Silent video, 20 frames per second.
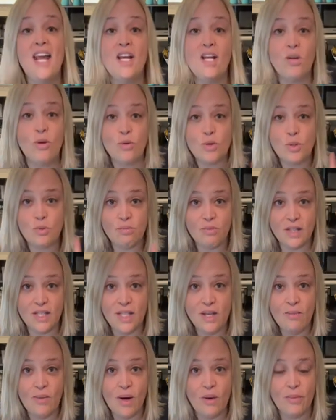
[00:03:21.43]
it goes really
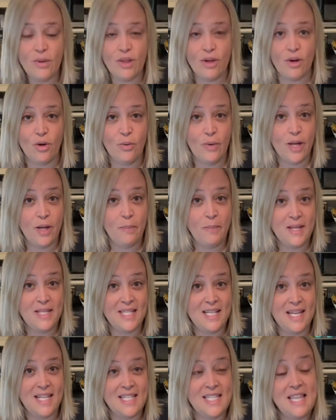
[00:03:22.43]
well with our quick
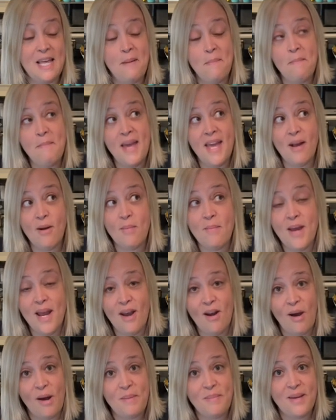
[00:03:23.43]
biscuits that may or may
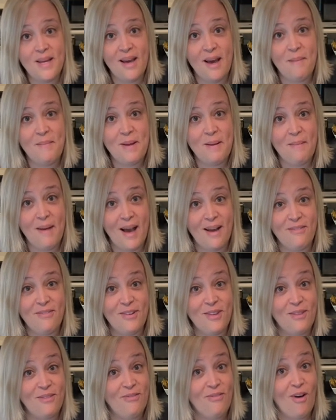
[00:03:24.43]
not be coming back for
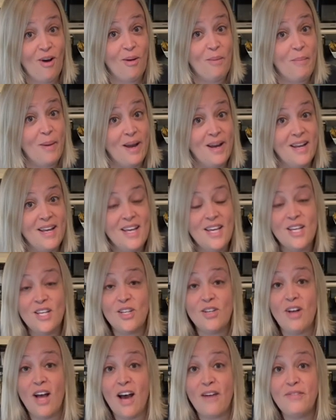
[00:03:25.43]
the fall, but
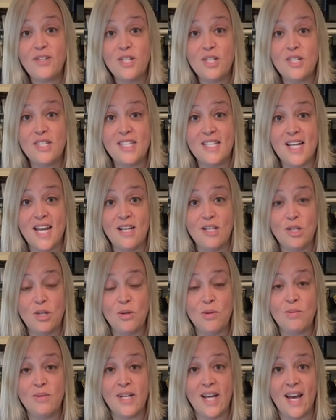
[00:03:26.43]
you'll have to stay
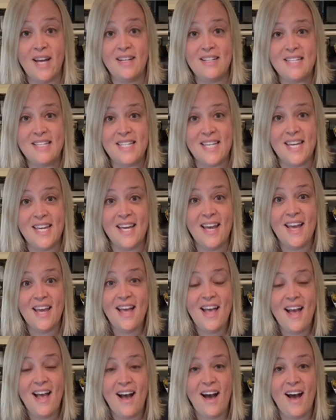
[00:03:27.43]
tuned and see
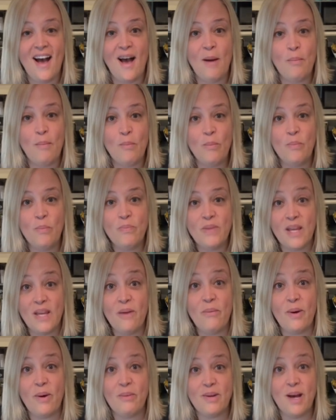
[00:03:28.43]

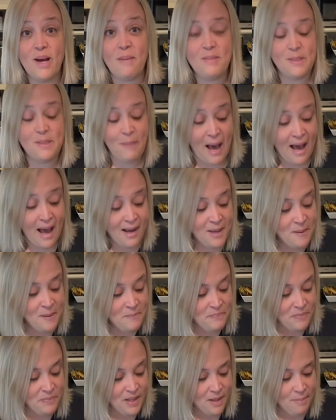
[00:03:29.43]
what comes back.
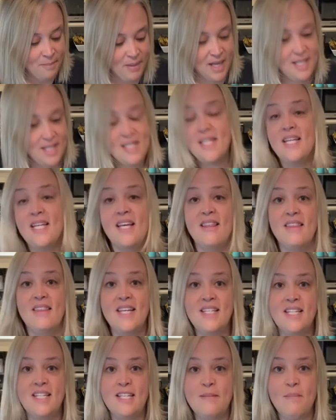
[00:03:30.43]
But
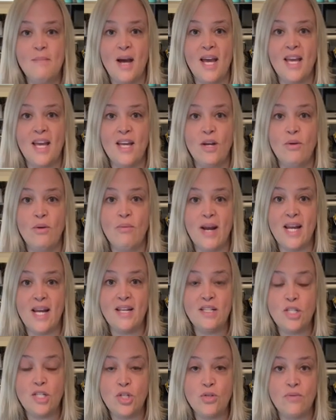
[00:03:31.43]
this is my
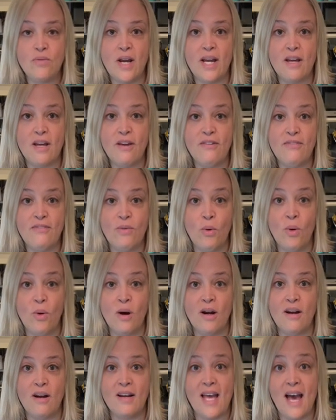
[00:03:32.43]
greatest trick
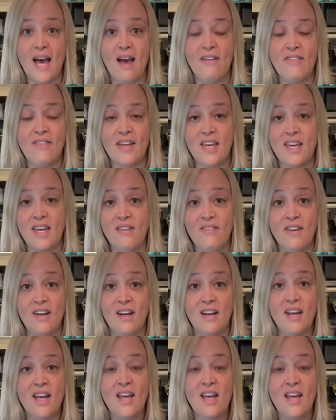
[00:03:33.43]
for having even